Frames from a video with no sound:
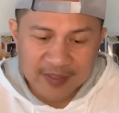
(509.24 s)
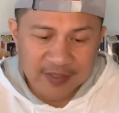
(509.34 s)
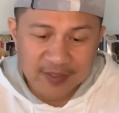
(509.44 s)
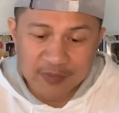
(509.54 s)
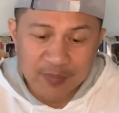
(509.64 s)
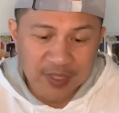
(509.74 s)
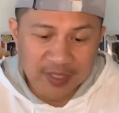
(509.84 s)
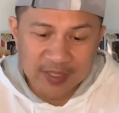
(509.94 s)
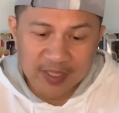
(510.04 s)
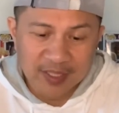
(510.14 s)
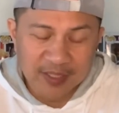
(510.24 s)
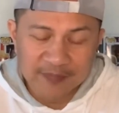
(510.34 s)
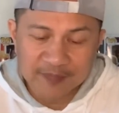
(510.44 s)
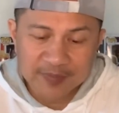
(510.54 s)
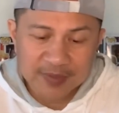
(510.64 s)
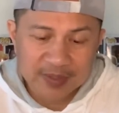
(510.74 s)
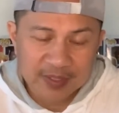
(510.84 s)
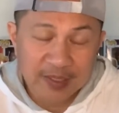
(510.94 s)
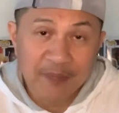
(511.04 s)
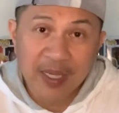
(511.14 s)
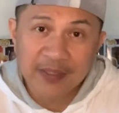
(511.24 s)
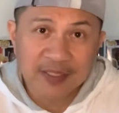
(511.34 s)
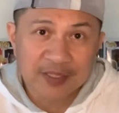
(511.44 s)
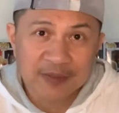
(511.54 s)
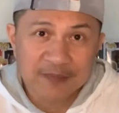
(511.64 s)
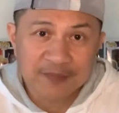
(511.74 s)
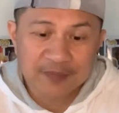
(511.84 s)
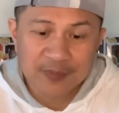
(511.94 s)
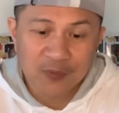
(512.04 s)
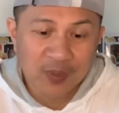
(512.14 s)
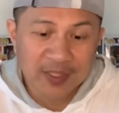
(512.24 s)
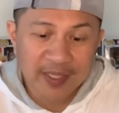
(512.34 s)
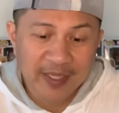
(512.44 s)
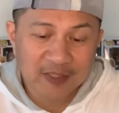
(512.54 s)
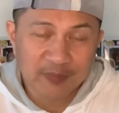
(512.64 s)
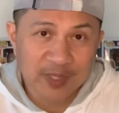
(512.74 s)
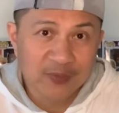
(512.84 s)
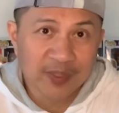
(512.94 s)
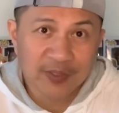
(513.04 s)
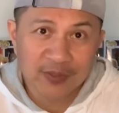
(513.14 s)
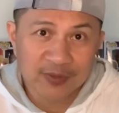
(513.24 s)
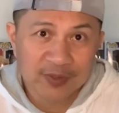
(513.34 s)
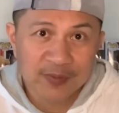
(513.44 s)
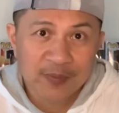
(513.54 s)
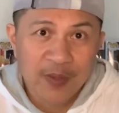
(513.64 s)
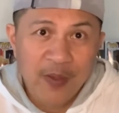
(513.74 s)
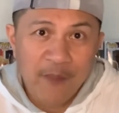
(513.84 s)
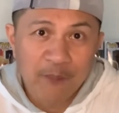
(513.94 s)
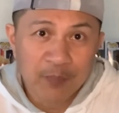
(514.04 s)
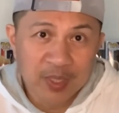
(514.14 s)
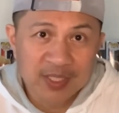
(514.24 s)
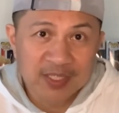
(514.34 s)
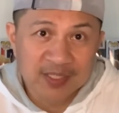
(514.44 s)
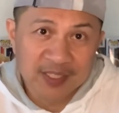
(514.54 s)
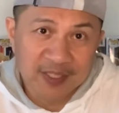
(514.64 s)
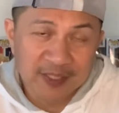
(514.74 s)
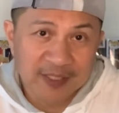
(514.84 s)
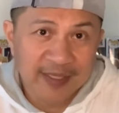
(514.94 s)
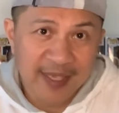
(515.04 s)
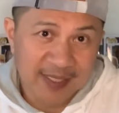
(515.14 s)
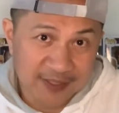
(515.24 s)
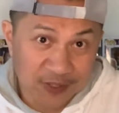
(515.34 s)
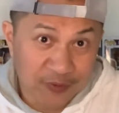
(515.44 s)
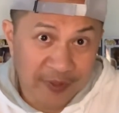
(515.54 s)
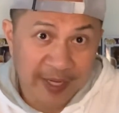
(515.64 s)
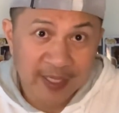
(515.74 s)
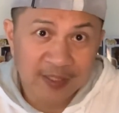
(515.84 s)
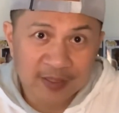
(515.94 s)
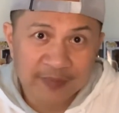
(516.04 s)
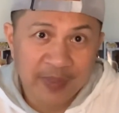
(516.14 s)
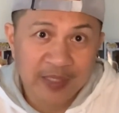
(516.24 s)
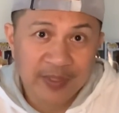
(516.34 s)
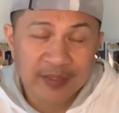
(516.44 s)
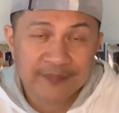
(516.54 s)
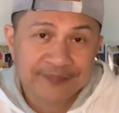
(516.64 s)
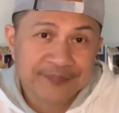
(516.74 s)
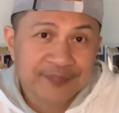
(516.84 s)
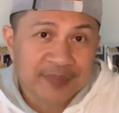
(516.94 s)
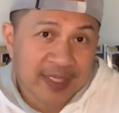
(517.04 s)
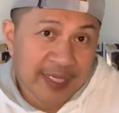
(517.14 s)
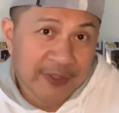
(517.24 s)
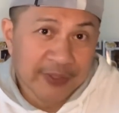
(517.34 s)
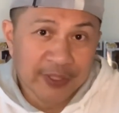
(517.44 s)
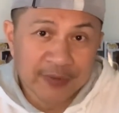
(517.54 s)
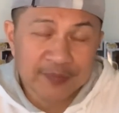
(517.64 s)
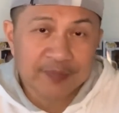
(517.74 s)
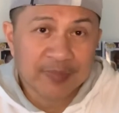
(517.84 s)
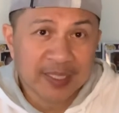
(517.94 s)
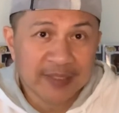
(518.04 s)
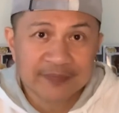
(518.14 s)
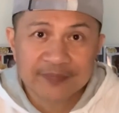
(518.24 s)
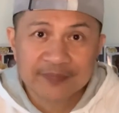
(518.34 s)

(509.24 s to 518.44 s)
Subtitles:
a good book. It might just one day it'll be one of those books considered as a grail, maybe. I don't know, but